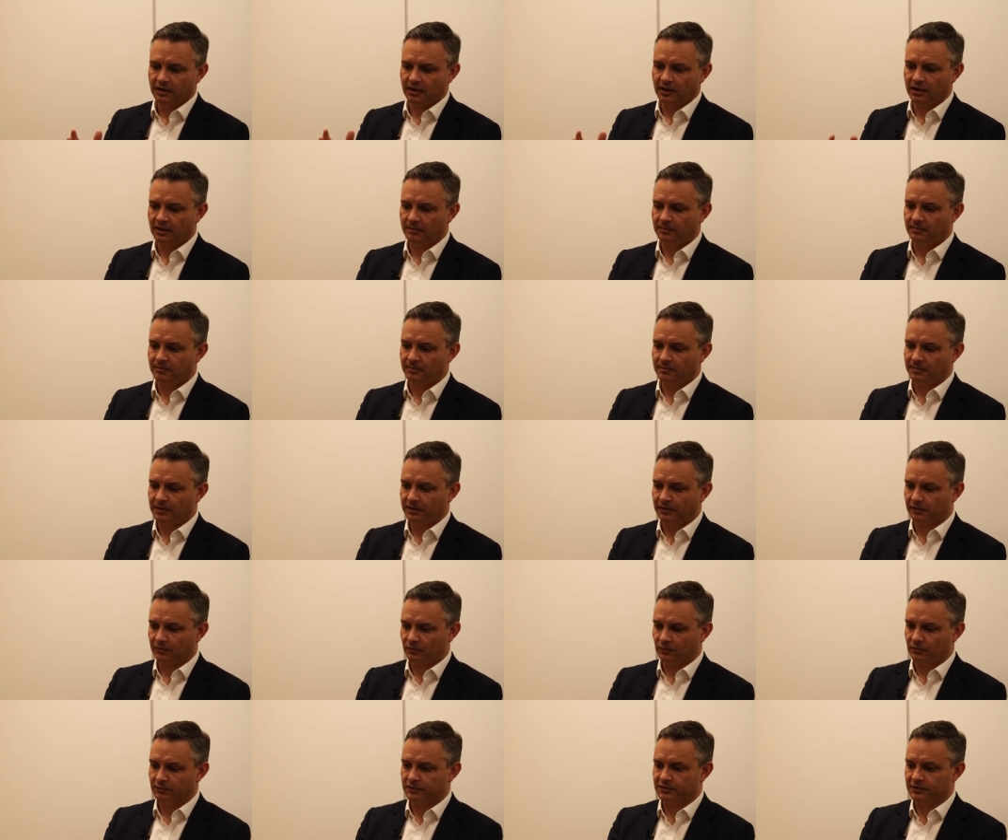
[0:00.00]
Um, but
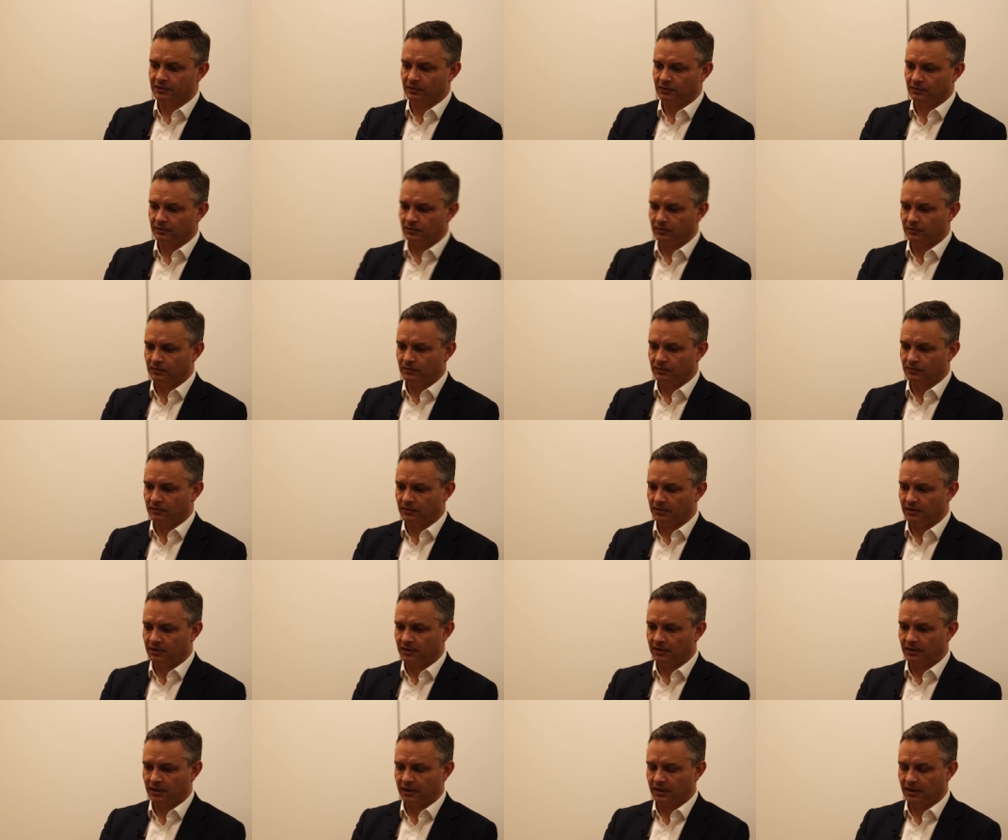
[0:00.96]
it also
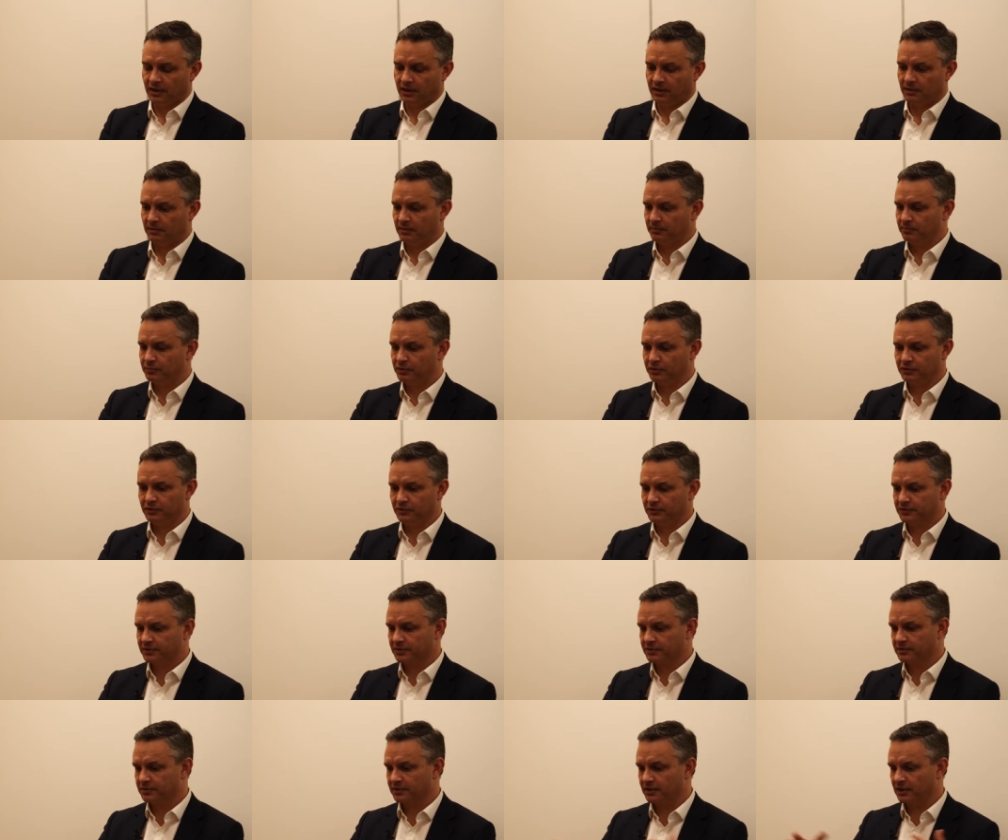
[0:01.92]
uh,
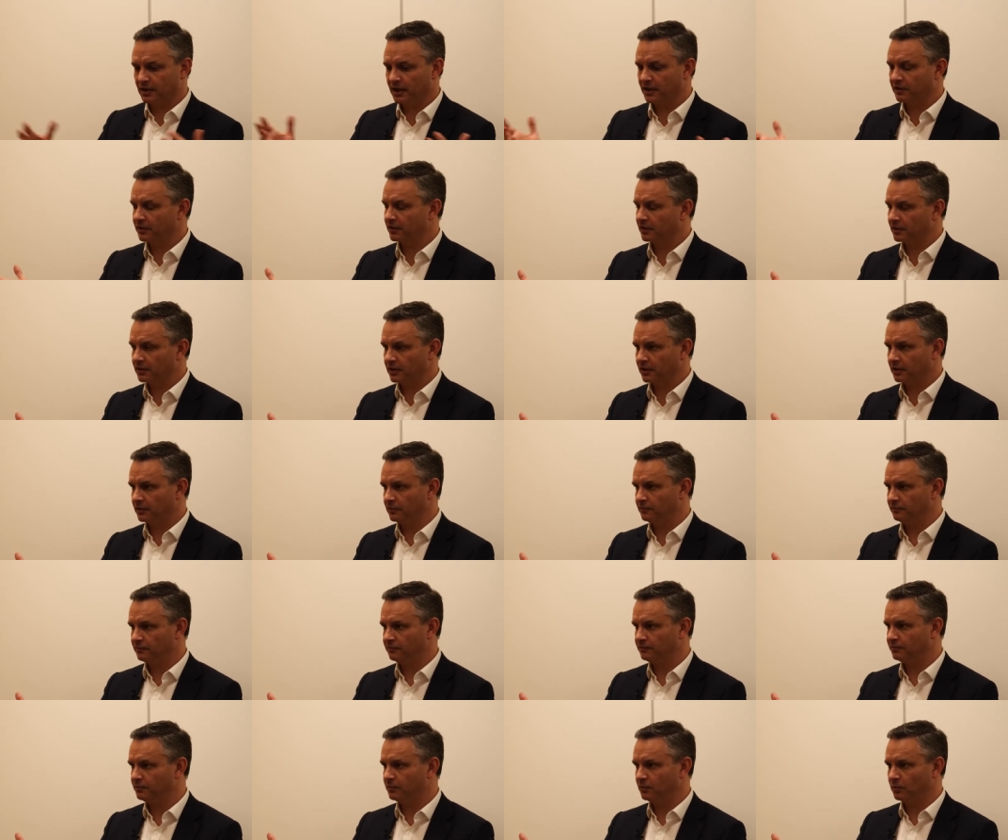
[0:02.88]
produces other kind
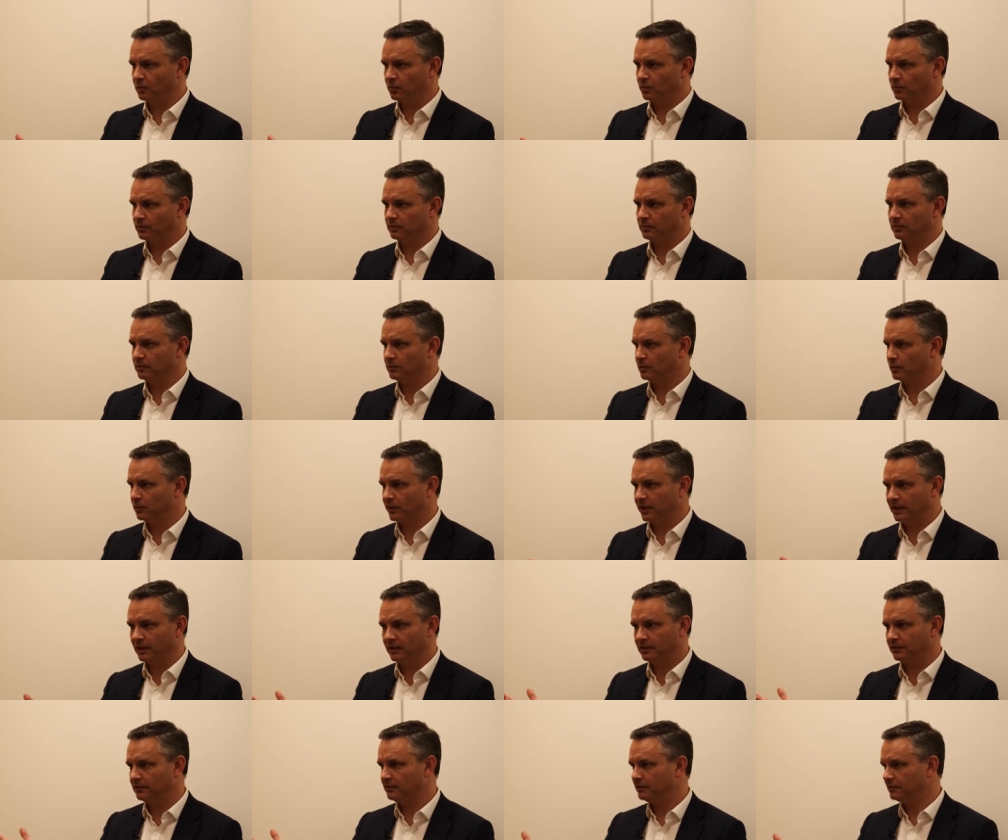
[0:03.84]
of
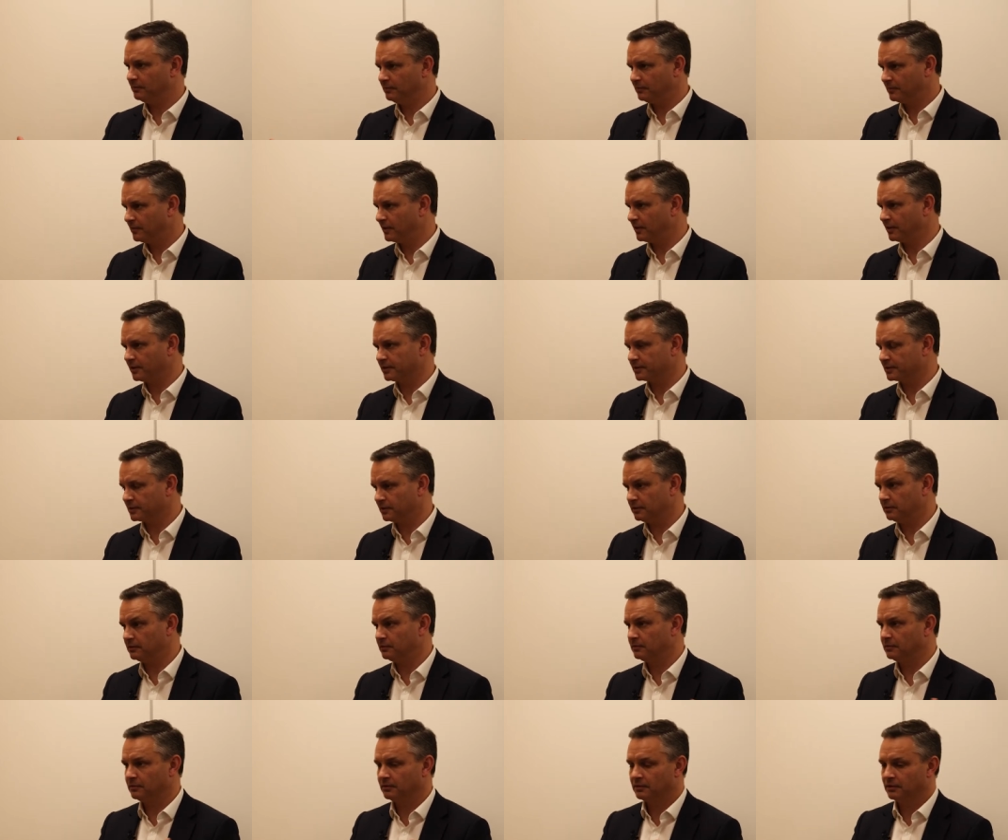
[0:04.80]
weird things
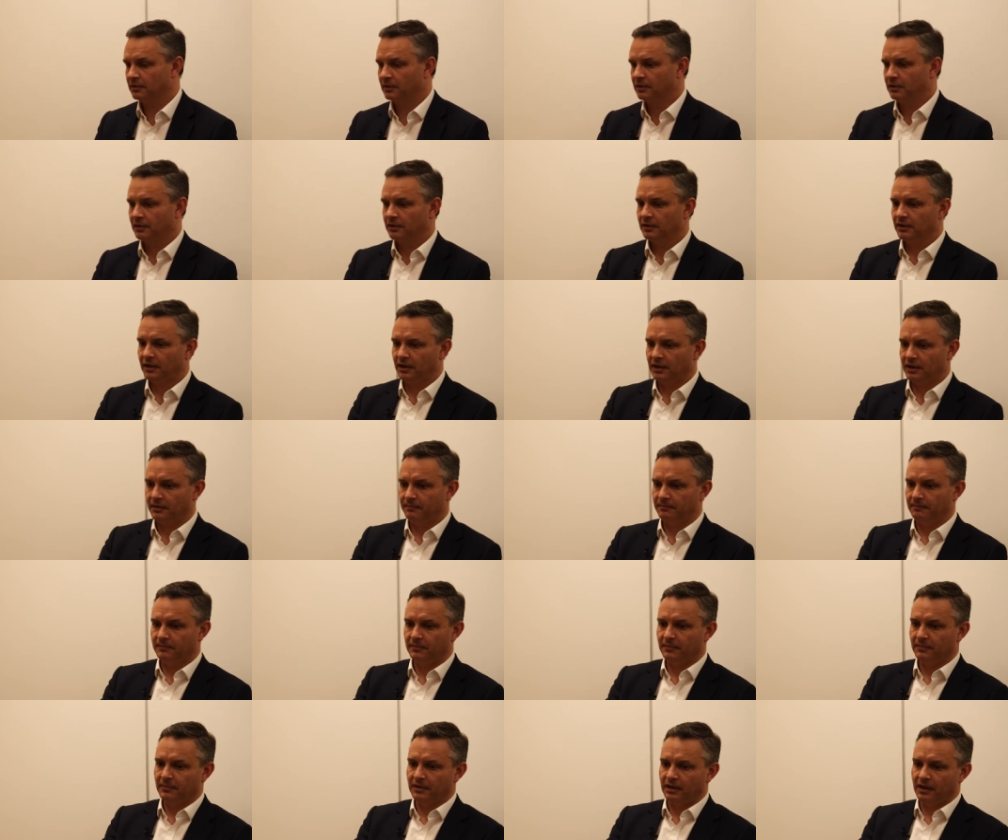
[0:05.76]
in
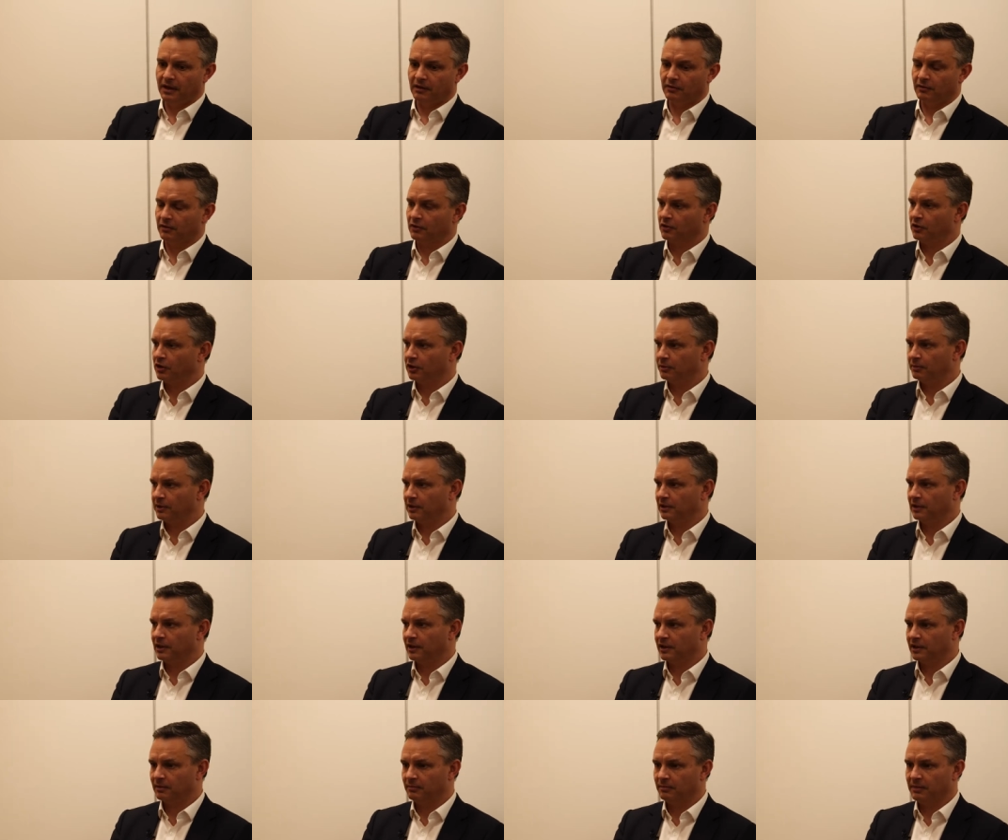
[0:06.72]
um, our economy
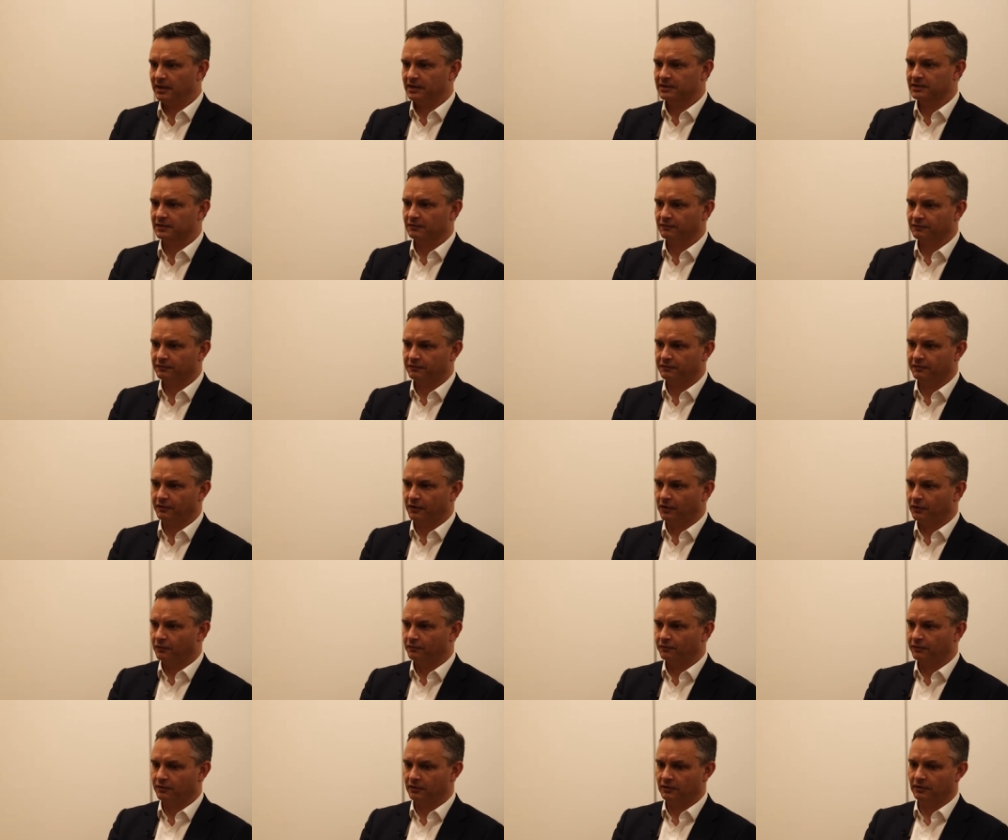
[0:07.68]
like a massive
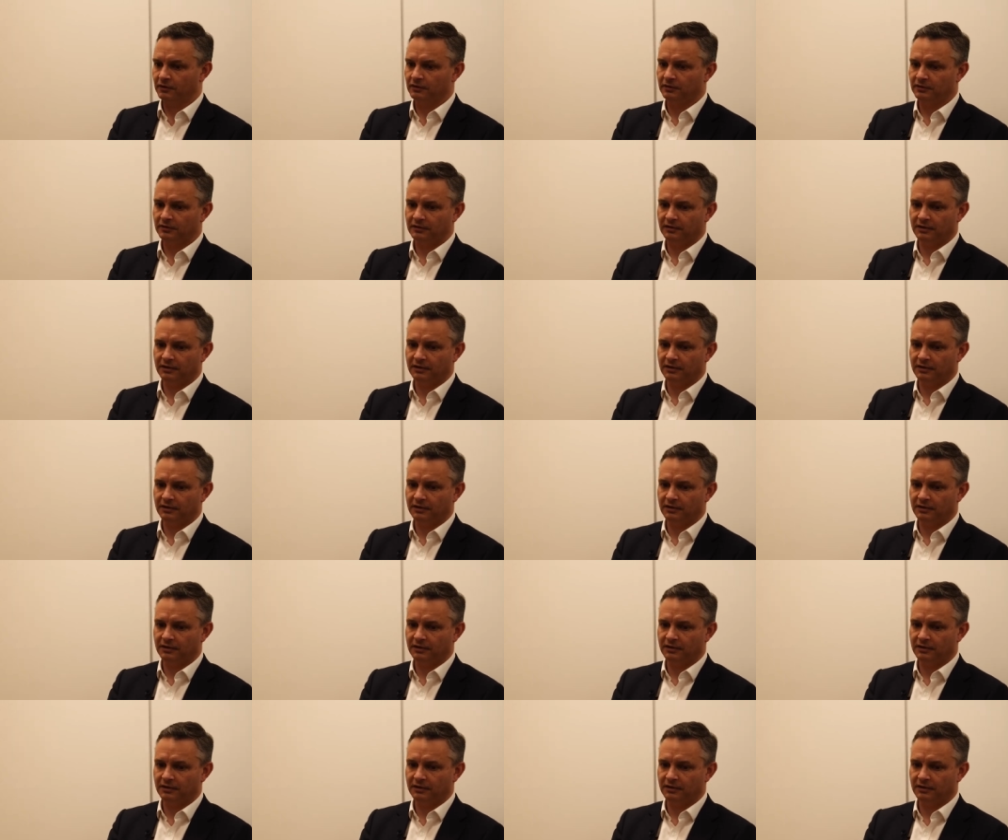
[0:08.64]
over